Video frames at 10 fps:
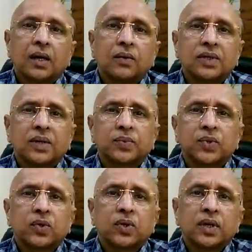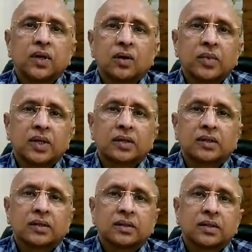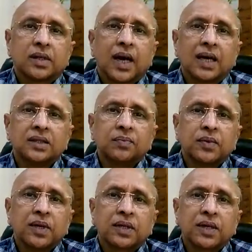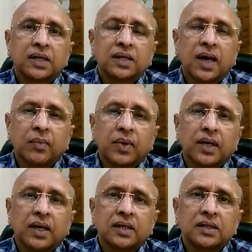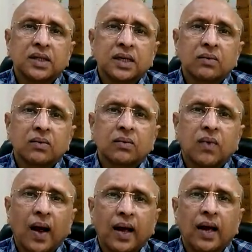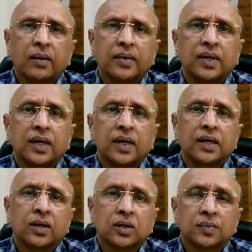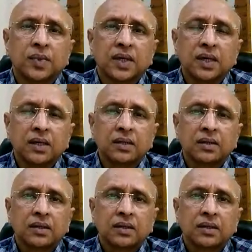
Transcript: He was absolutely normal, as if nothing has happened. And he said, "Why I am here in the hospital?